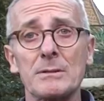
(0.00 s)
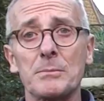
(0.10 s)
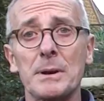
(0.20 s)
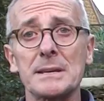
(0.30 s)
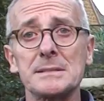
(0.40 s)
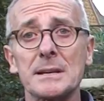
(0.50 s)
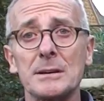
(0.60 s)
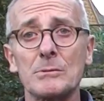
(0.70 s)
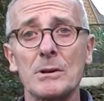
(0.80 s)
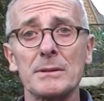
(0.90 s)
the place in
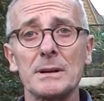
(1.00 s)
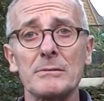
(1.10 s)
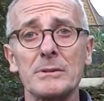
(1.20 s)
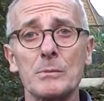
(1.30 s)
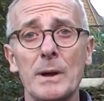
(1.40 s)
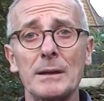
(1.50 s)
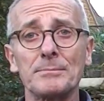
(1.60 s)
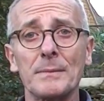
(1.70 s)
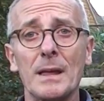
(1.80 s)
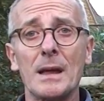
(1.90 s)
a rather lovely way.
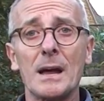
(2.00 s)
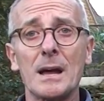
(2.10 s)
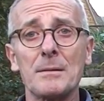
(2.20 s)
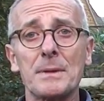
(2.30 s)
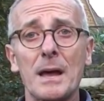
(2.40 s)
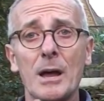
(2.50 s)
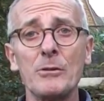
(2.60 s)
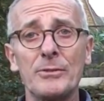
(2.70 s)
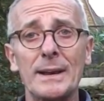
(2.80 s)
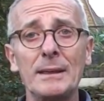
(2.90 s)

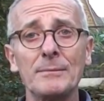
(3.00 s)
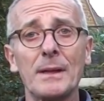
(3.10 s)
Hopefully